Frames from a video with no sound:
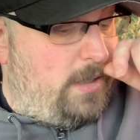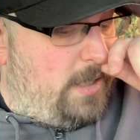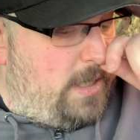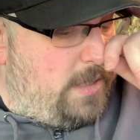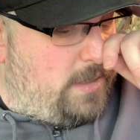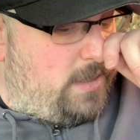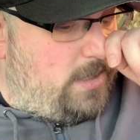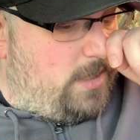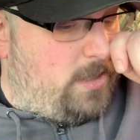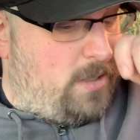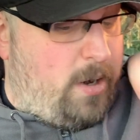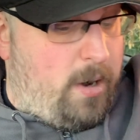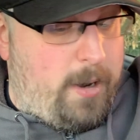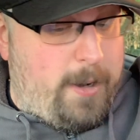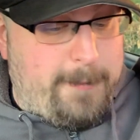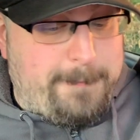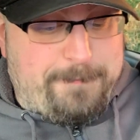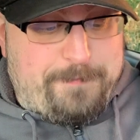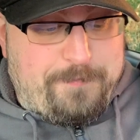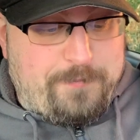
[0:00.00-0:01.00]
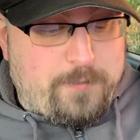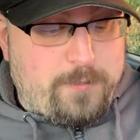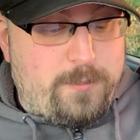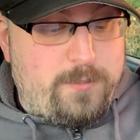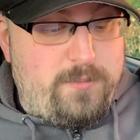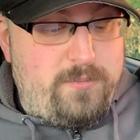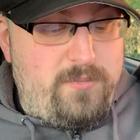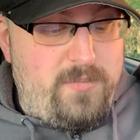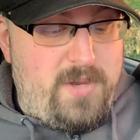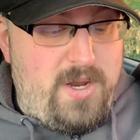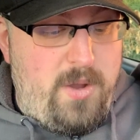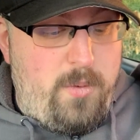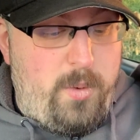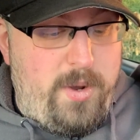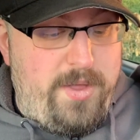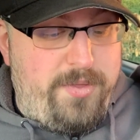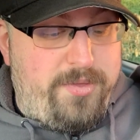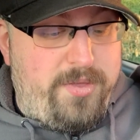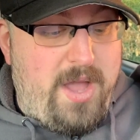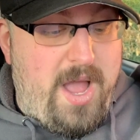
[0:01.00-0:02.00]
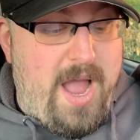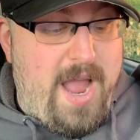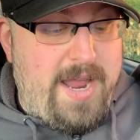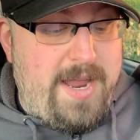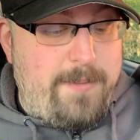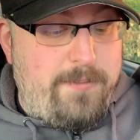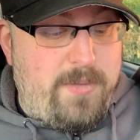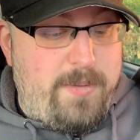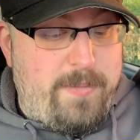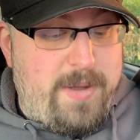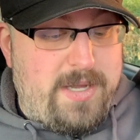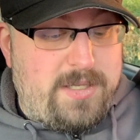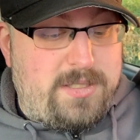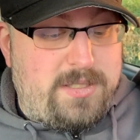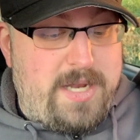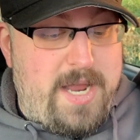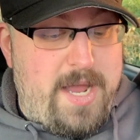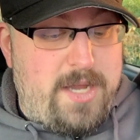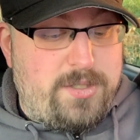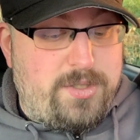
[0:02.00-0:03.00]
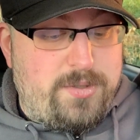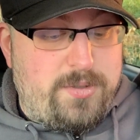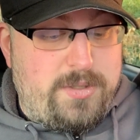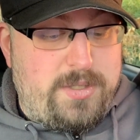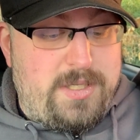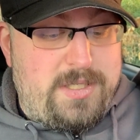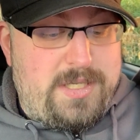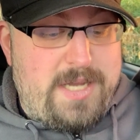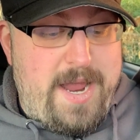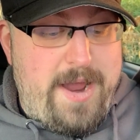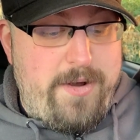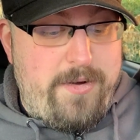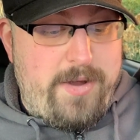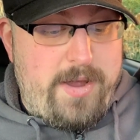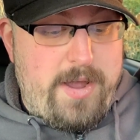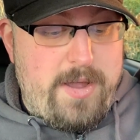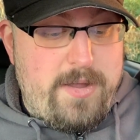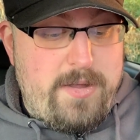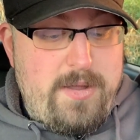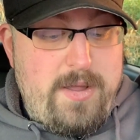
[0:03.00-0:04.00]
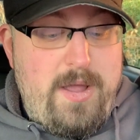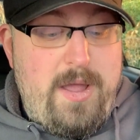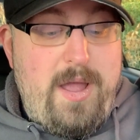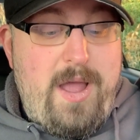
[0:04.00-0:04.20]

Let's start with I am the best dasher in this area.